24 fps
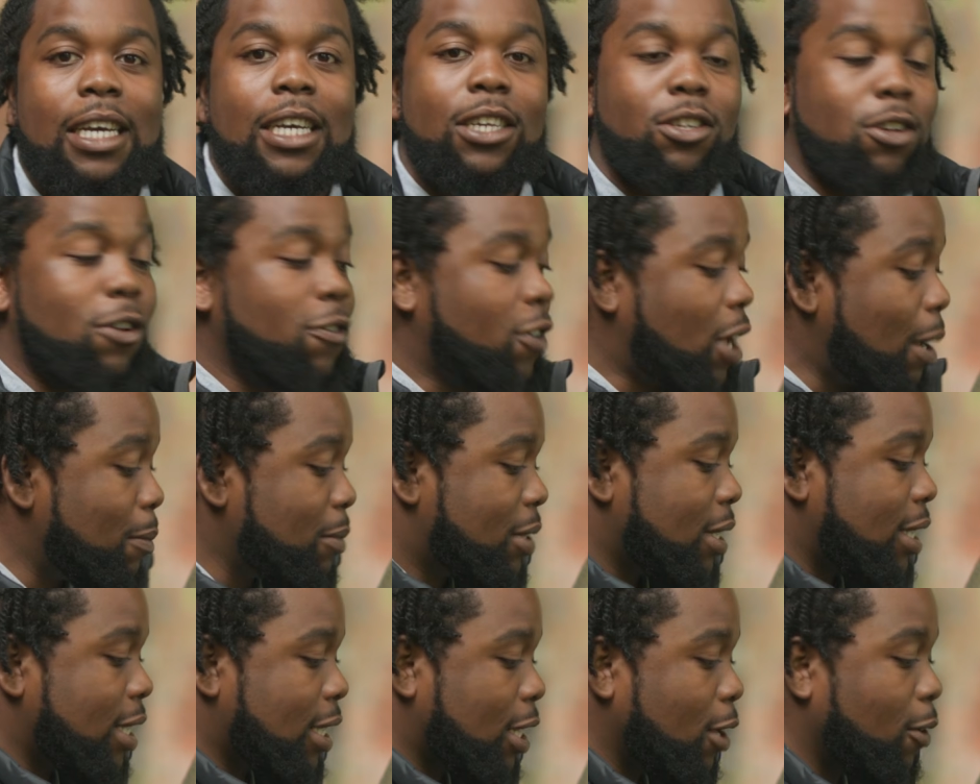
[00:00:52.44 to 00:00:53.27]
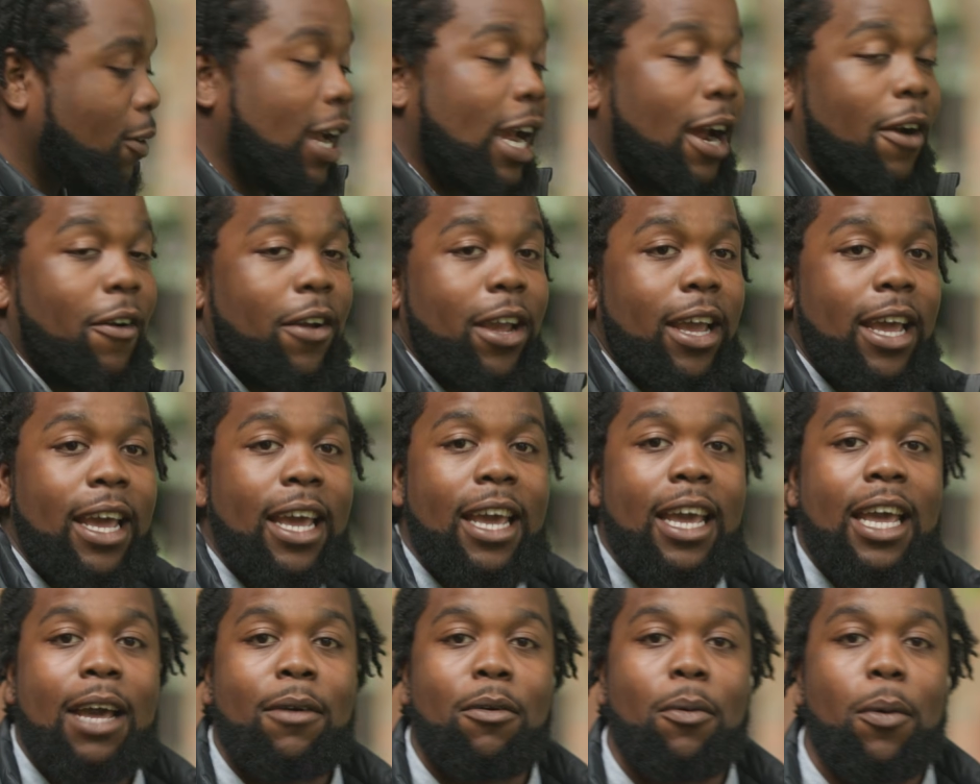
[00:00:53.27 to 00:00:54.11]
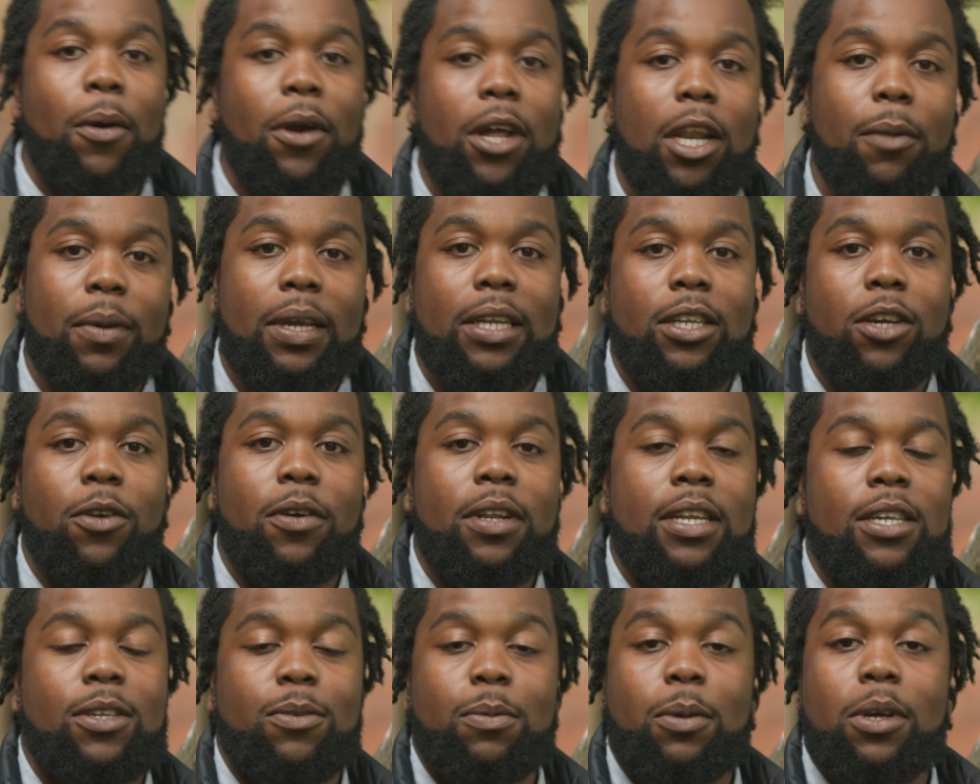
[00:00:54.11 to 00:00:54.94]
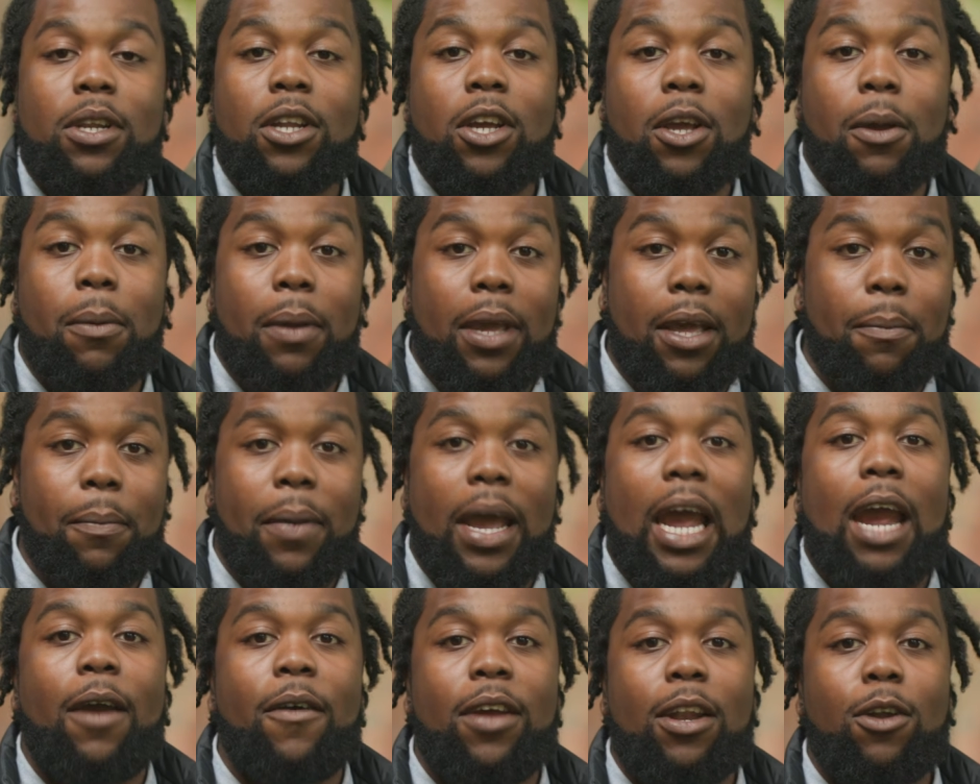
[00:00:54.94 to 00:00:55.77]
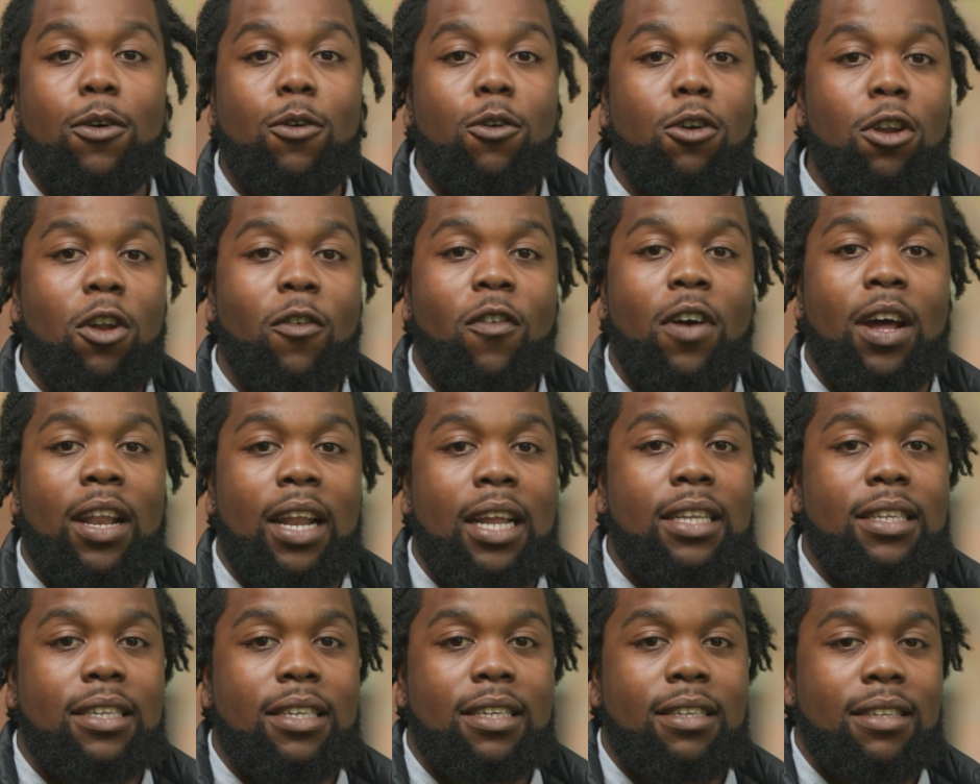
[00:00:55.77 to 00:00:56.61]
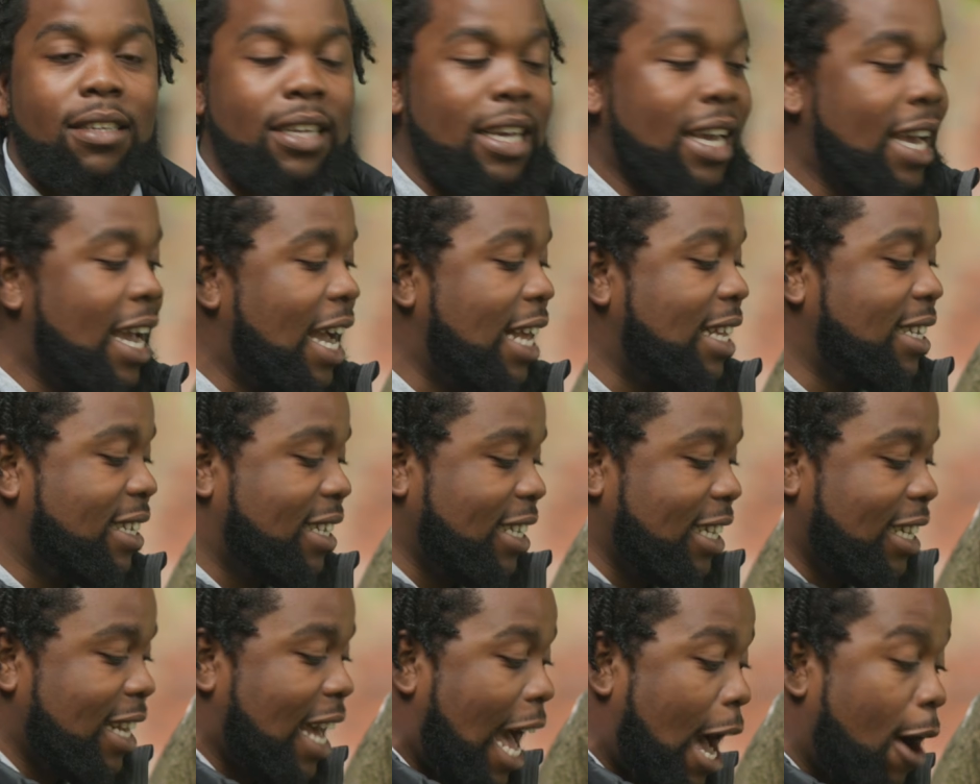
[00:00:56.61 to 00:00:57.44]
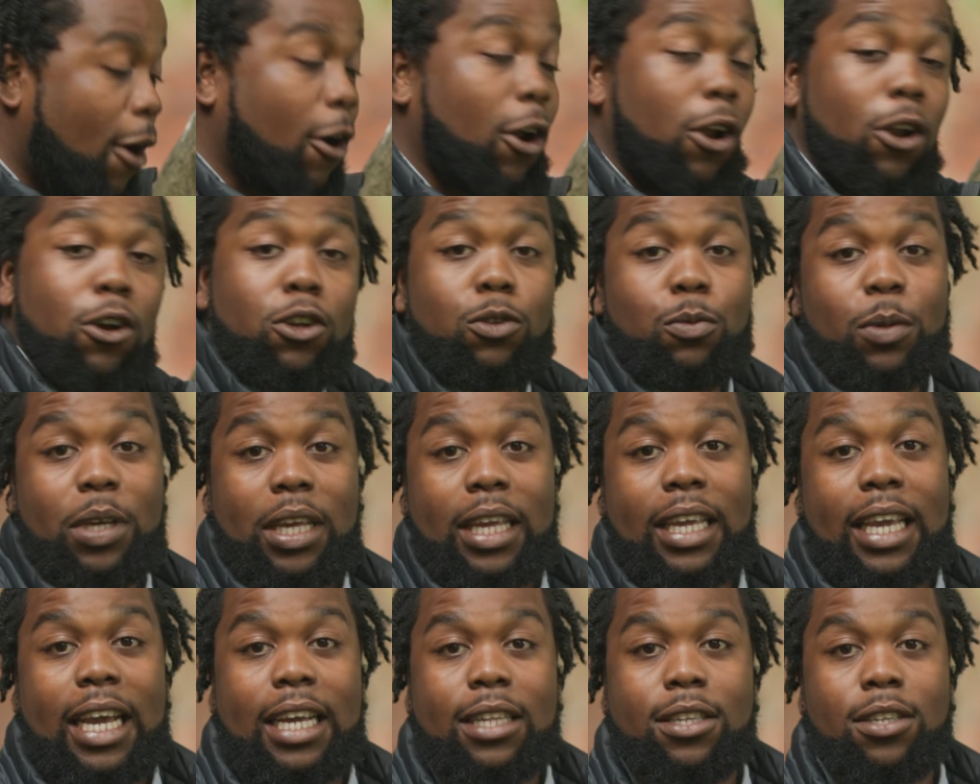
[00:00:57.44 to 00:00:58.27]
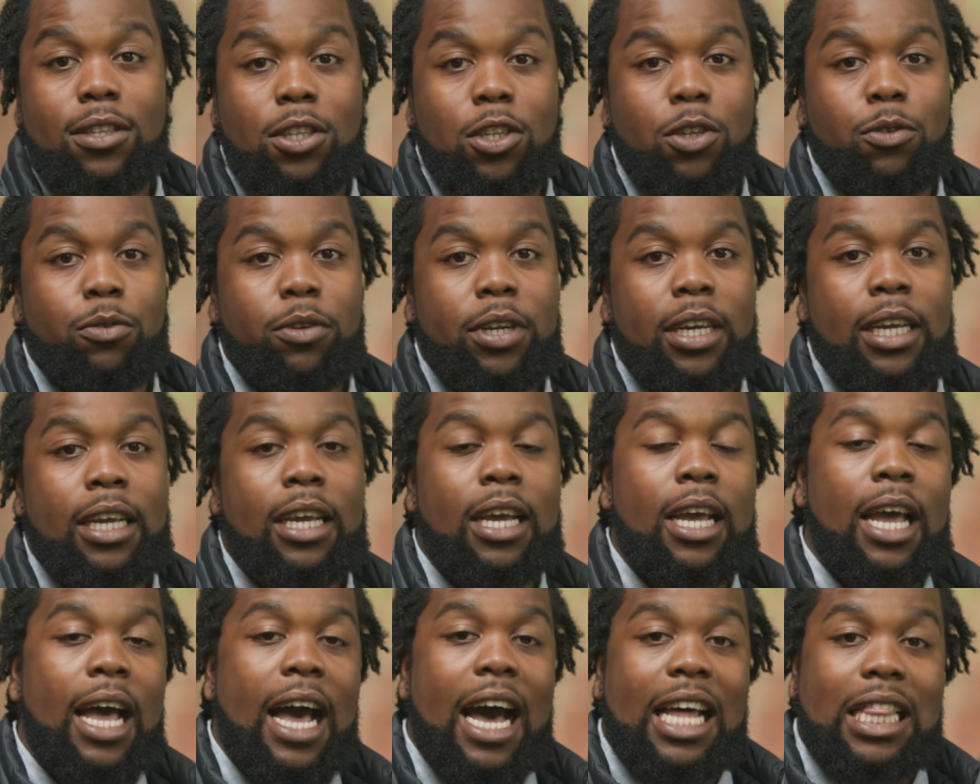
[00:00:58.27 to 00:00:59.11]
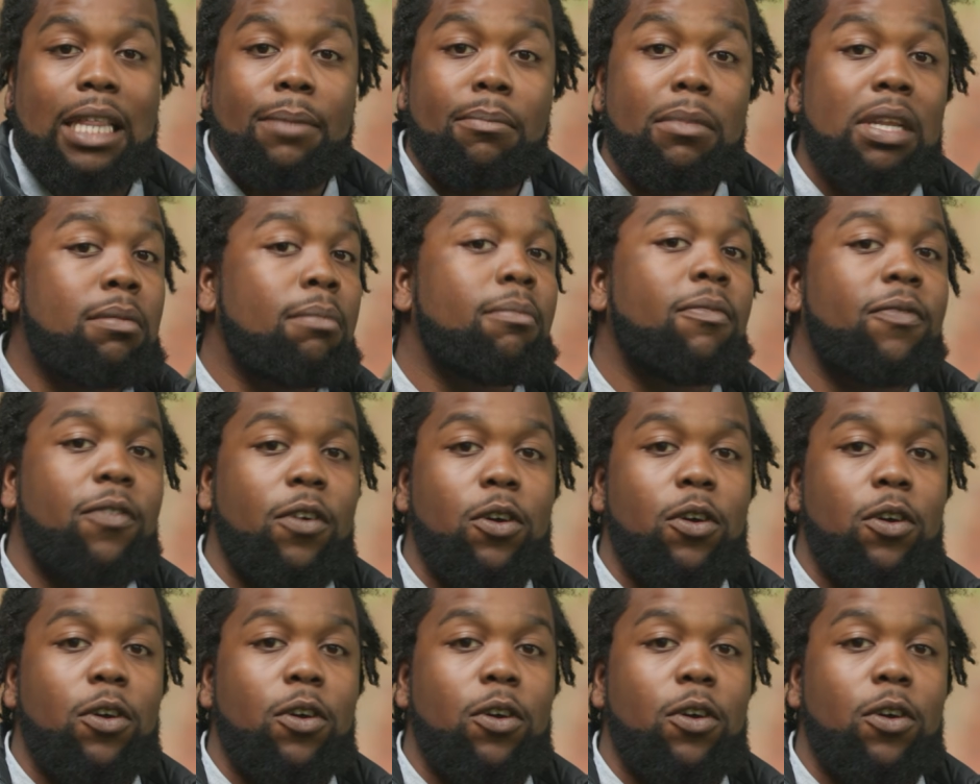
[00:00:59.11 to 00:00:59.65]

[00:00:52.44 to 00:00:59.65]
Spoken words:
So we've come to this little area here, and what we're going to be doing is we're going to be comparing all of our lenses and seeing how close we can get to the tree at the minimum